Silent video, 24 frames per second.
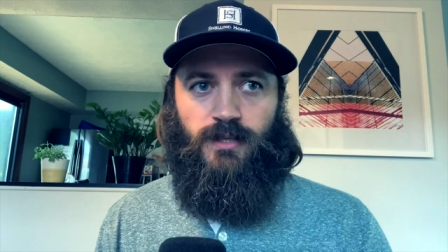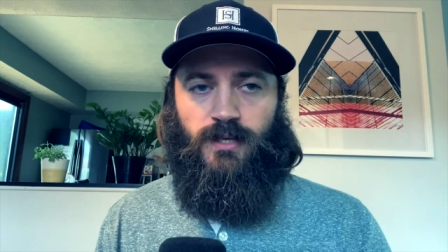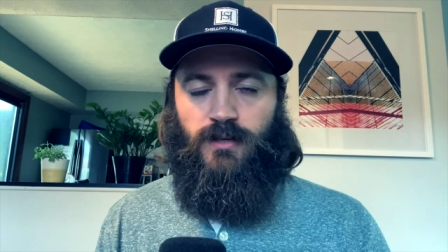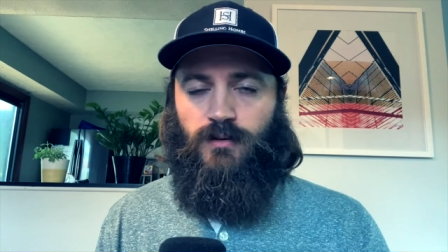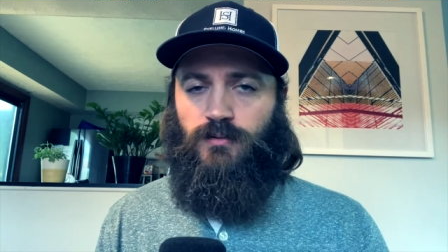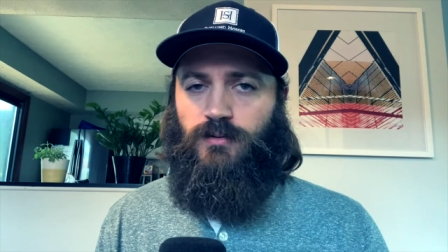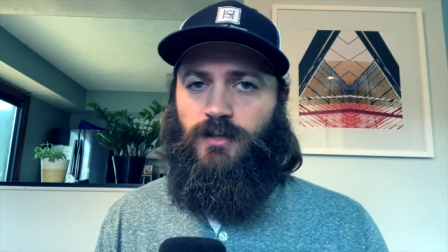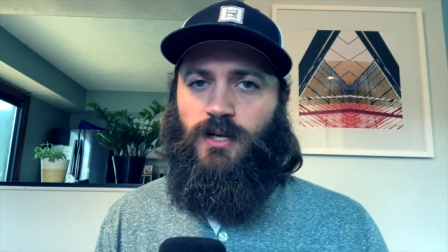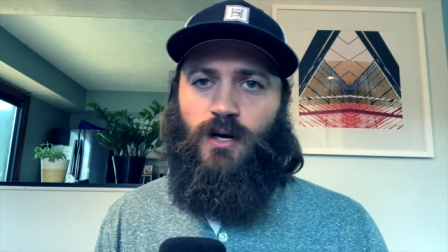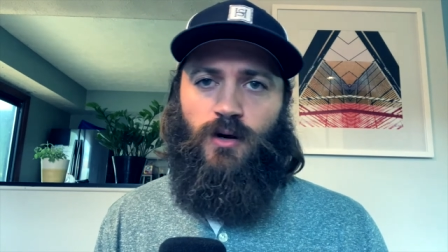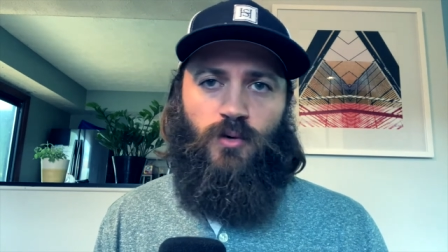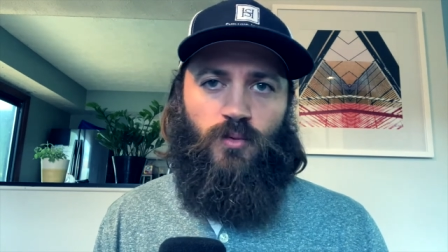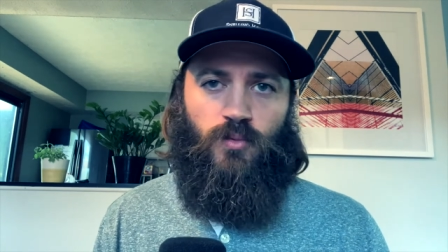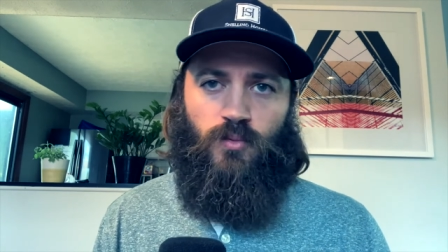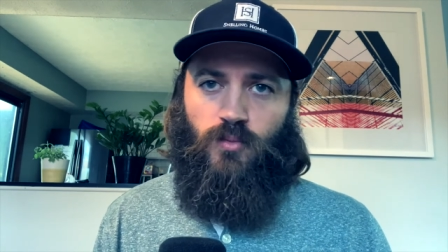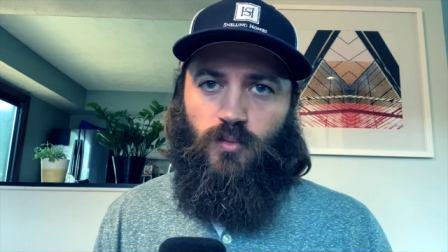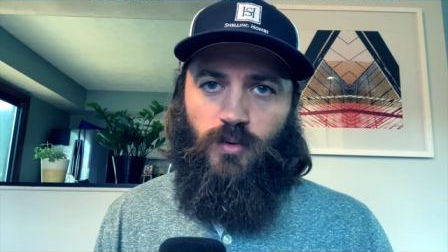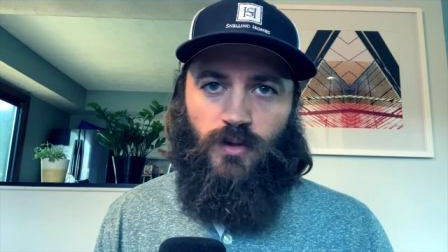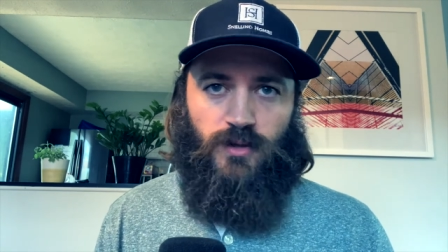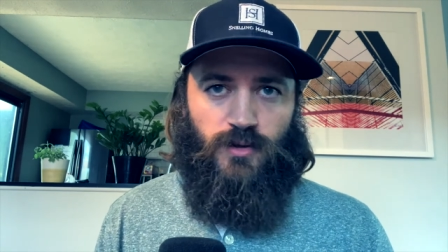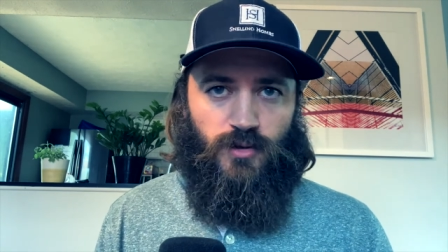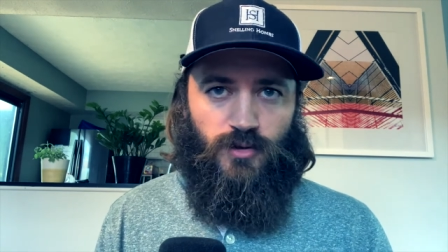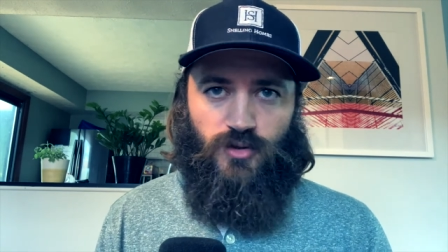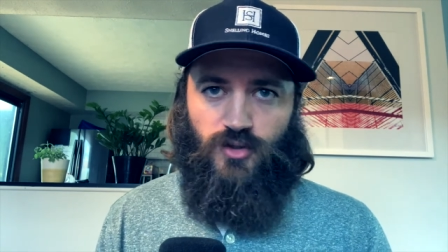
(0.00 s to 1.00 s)
They don't know
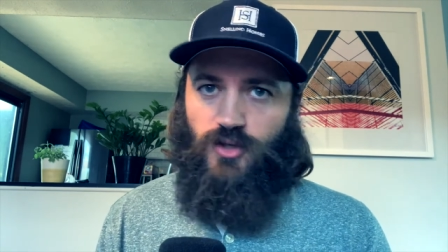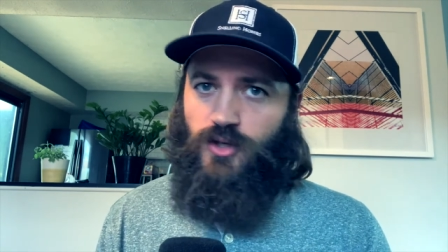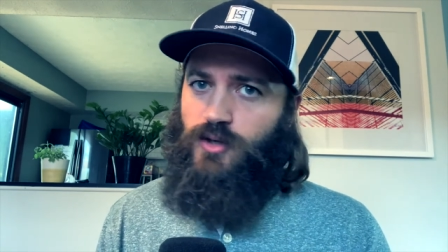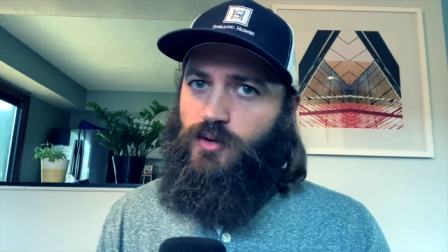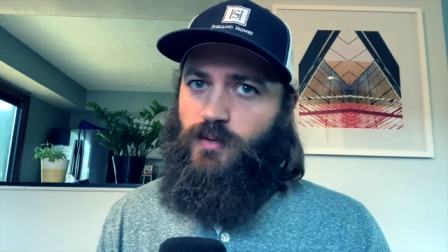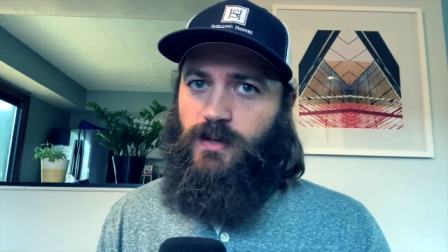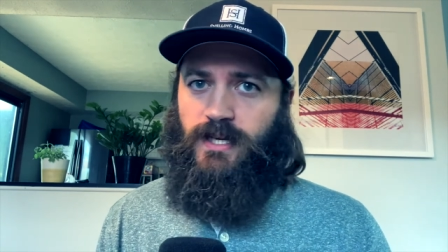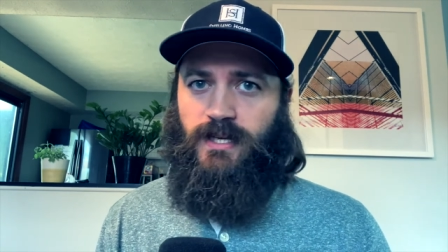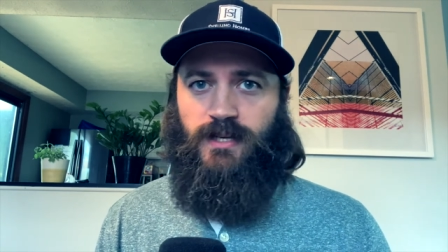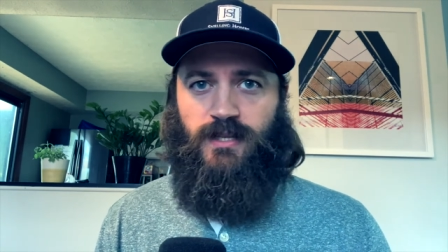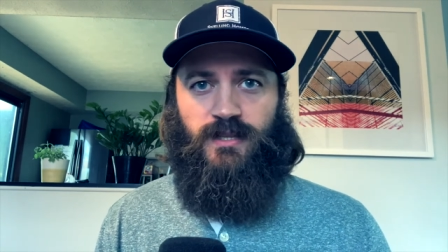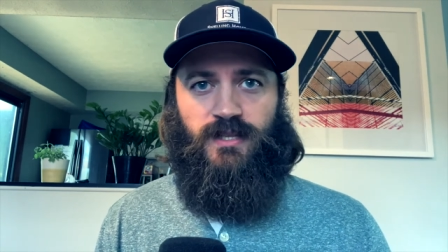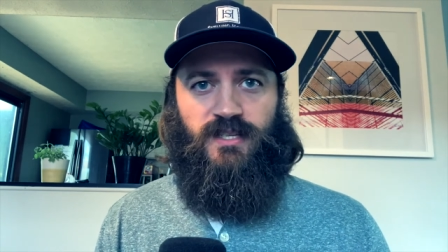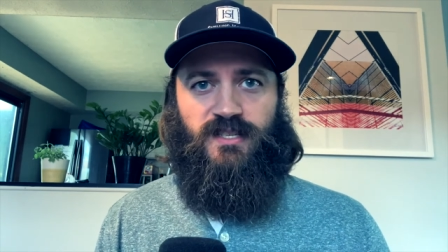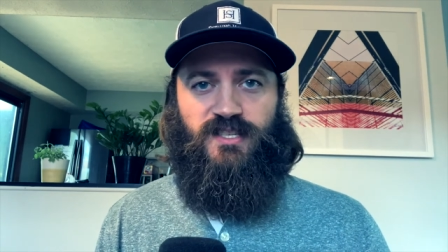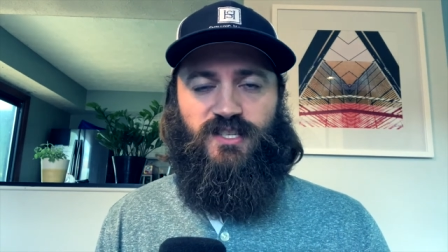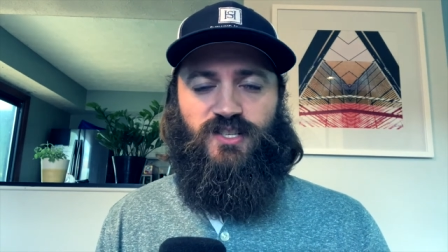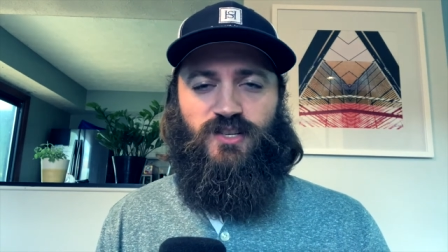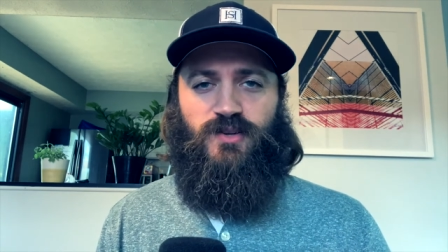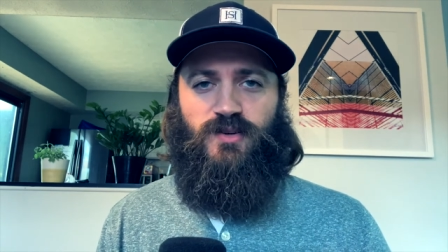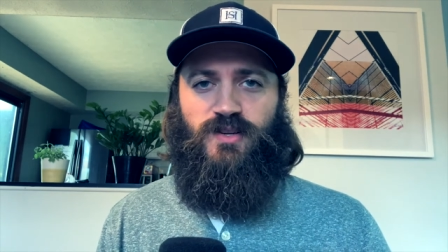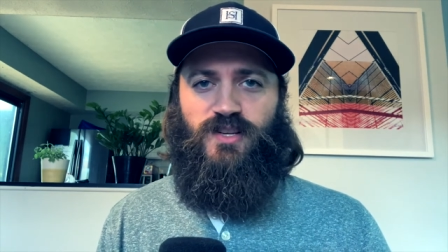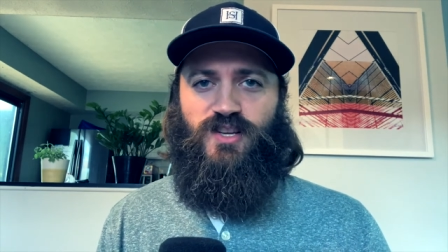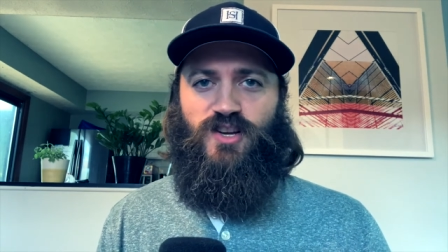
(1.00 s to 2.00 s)
what they're doing in the
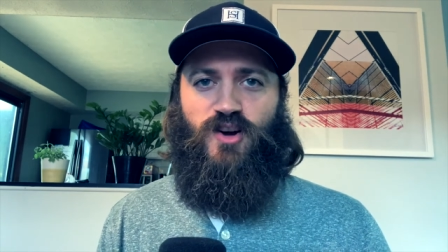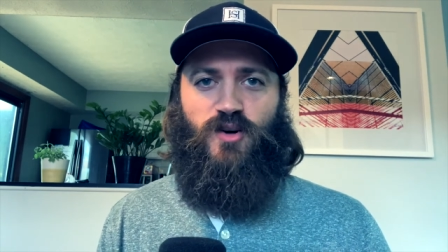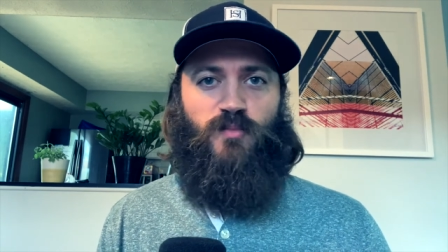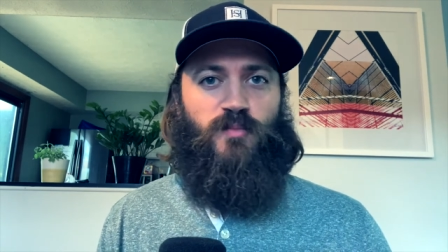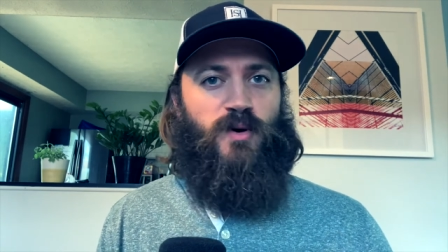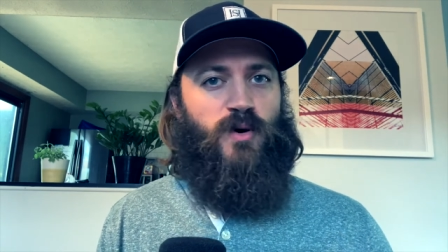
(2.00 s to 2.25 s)
studio.